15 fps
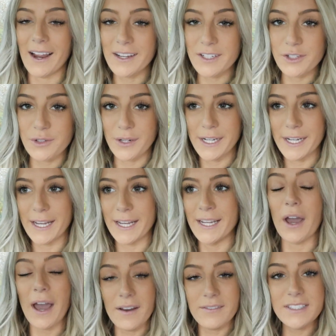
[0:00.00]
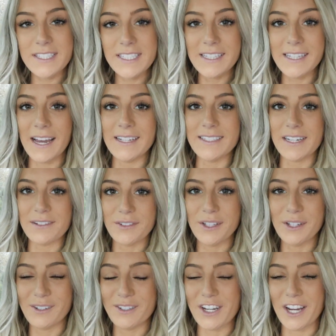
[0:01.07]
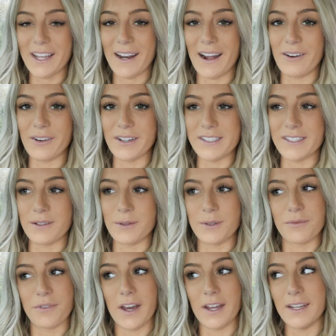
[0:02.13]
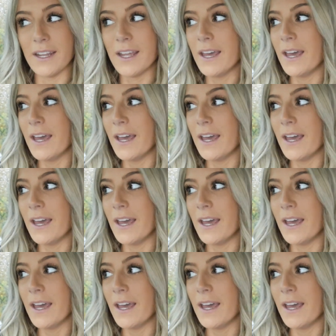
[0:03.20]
I enjoyed it. If you haven't seen that, definitely go check it out because it was fun.